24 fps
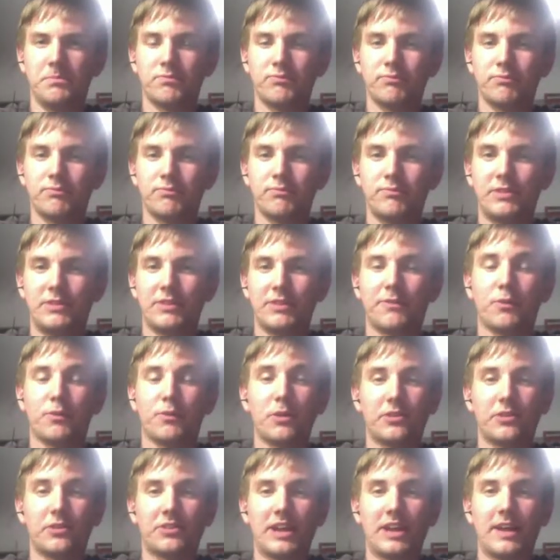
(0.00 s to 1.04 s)
DeForest
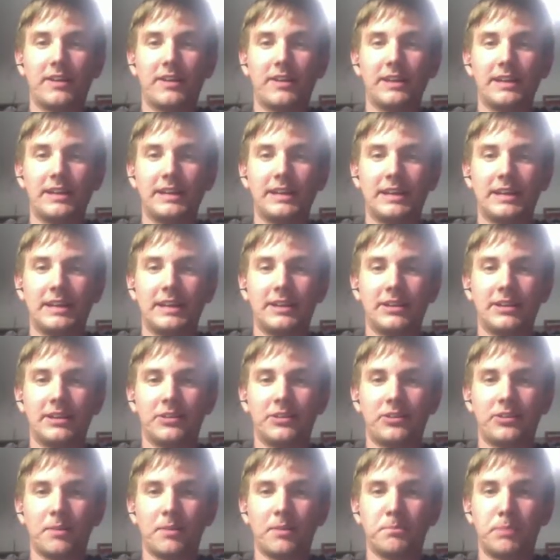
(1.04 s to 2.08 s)
Kelley is
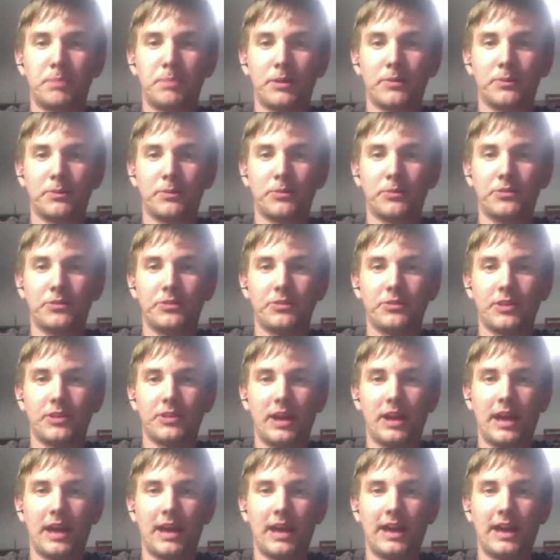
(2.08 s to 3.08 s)
Bones, and